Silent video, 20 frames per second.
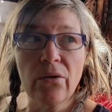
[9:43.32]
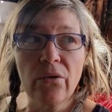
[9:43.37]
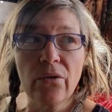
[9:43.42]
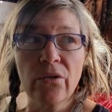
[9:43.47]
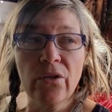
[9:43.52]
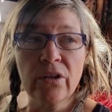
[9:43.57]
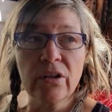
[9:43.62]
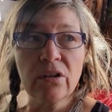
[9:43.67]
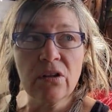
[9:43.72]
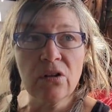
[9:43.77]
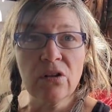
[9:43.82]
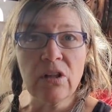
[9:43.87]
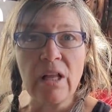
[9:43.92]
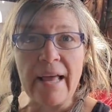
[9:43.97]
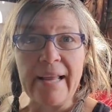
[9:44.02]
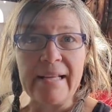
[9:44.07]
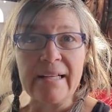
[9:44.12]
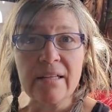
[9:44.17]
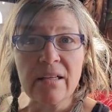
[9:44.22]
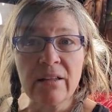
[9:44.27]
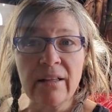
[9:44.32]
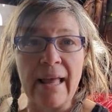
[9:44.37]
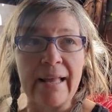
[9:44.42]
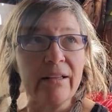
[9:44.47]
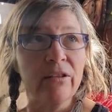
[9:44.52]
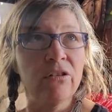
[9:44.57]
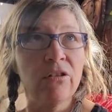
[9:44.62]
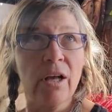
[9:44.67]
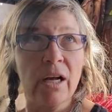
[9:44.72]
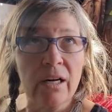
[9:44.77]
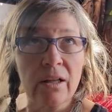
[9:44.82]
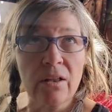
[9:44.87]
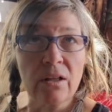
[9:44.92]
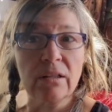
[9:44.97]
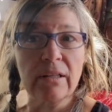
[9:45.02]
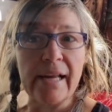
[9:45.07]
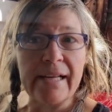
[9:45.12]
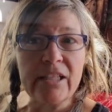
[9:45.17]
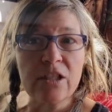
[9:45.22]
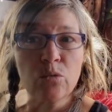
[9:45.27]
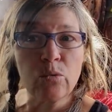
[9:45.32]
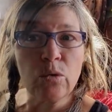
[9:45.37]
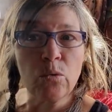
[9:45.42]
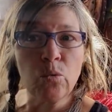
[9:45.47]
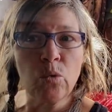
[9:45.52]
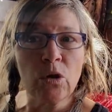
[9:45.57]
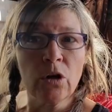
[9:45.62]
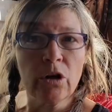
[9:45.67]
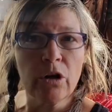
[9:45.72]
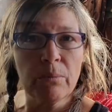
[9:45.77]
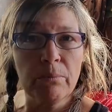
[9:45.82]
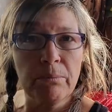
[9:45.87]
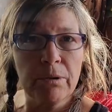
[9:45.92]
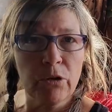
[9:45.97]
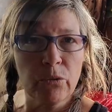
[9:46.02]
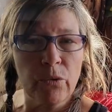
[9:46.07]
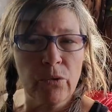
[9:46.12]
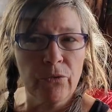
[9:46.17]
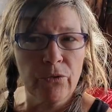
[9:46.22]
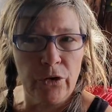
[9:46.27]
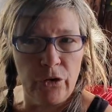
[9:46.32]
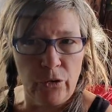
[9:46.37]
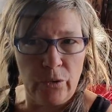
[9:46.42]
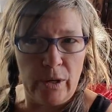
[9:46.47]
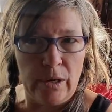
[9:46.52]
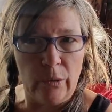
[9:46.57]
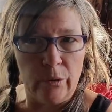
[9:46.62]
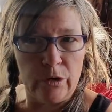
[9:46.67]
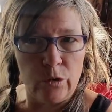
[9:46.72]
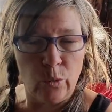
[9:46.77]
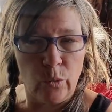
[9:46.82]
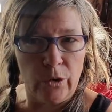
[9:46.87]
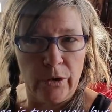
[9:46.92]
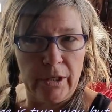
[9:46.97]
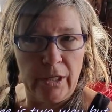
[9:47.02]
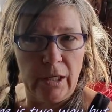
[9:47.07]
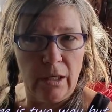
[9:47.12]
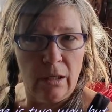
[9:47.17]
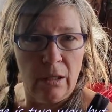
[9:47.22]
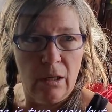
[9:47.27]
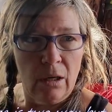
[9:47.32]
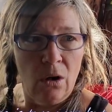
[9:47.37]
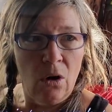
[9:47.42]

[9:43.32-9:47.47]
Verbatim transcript: the light, like none of the lights would work, but the refrigerator was working,